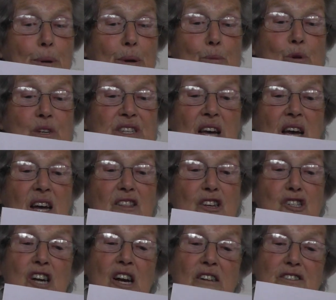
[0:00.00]
It was the
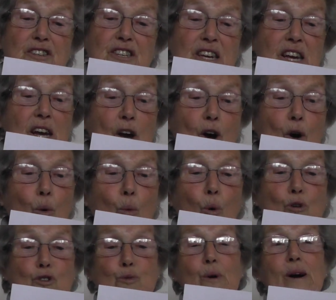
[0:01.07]
Chelsea
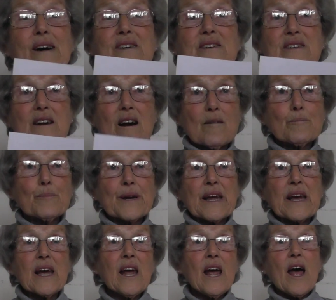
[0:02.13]
Waterworks
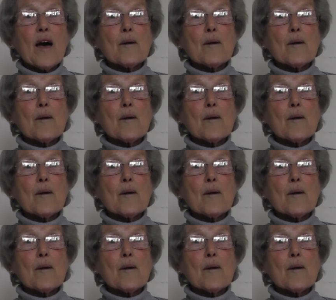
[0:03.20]
Company